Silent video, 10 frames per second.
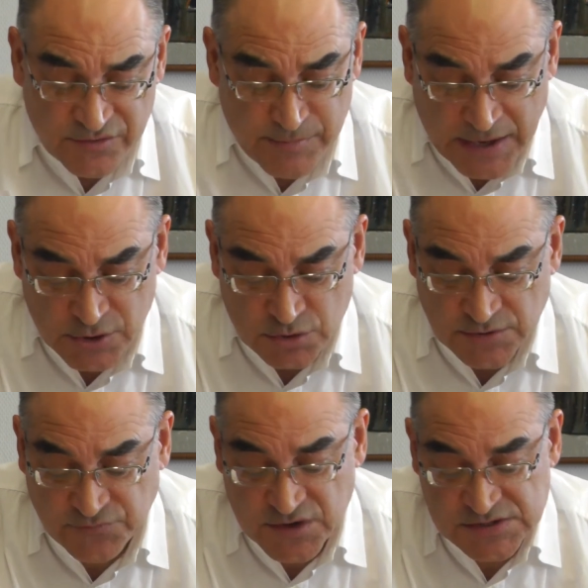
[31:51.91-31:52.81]
Trevor
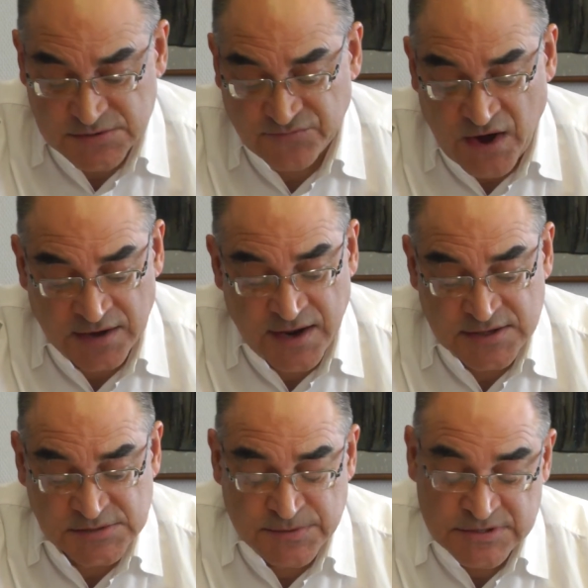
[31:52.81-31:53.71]
Manuel, the first
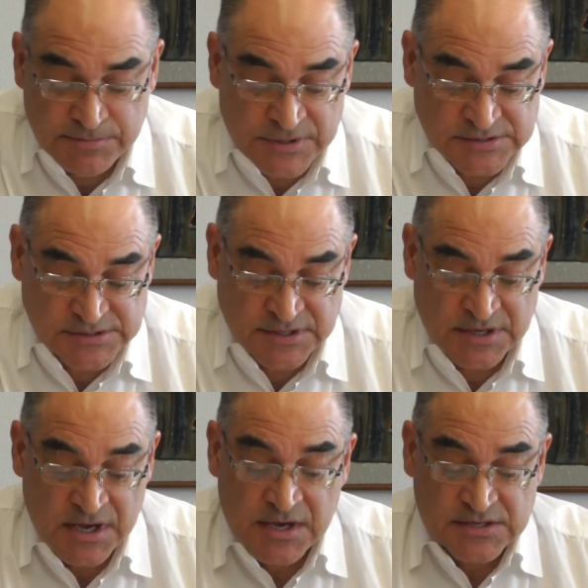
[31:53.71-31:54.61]
finance
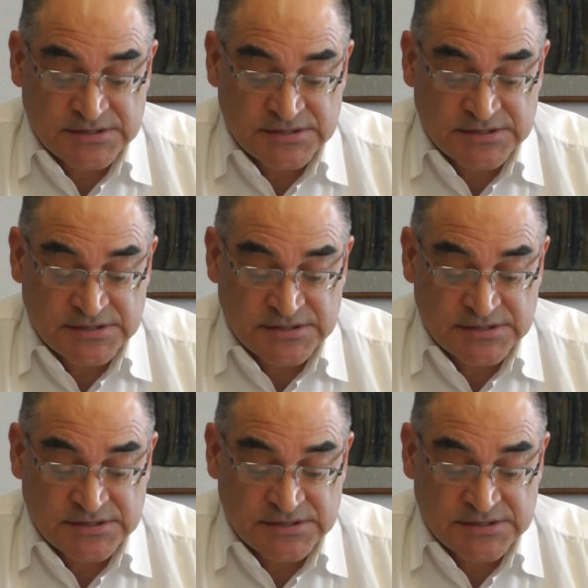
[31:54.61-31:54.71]
minister,